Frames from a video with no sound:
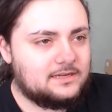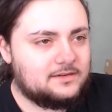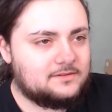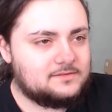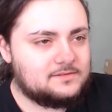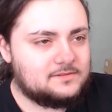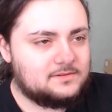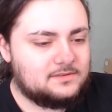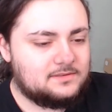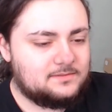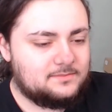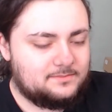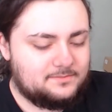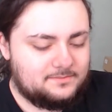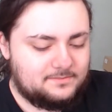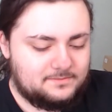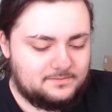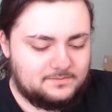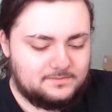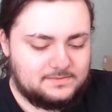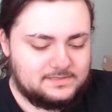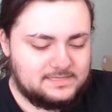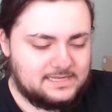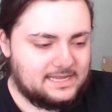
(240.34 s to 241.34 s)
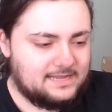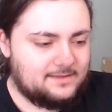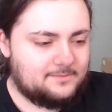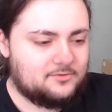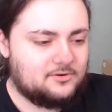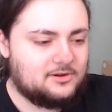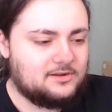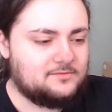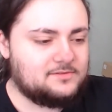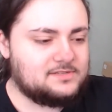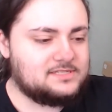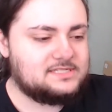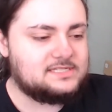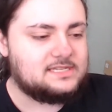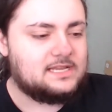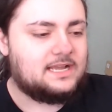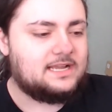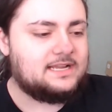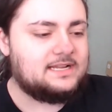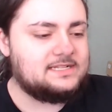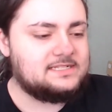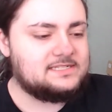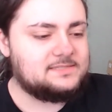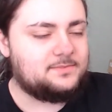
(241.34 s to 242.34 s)
you know, tampering with
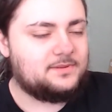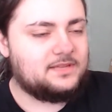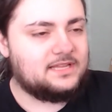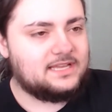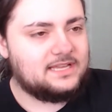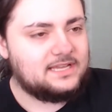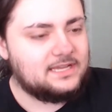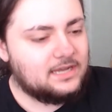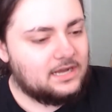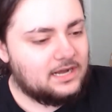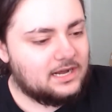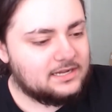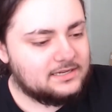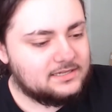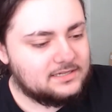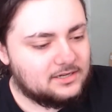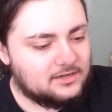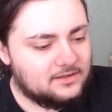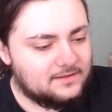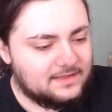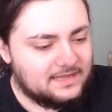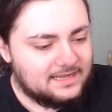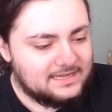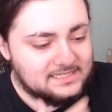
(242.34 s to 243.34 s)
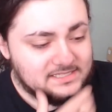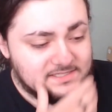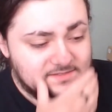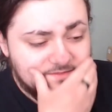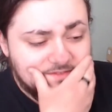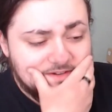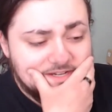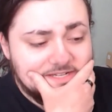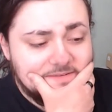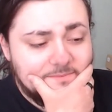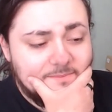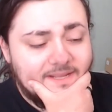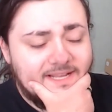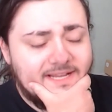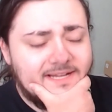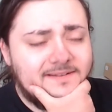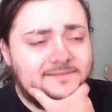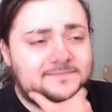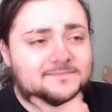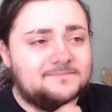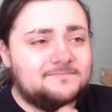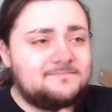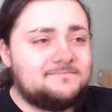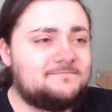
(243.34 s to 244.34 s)
science, playing God, and all that. It's fun,
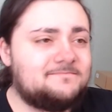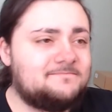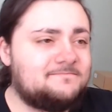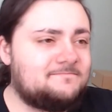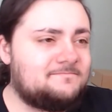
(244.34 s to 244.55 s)
man.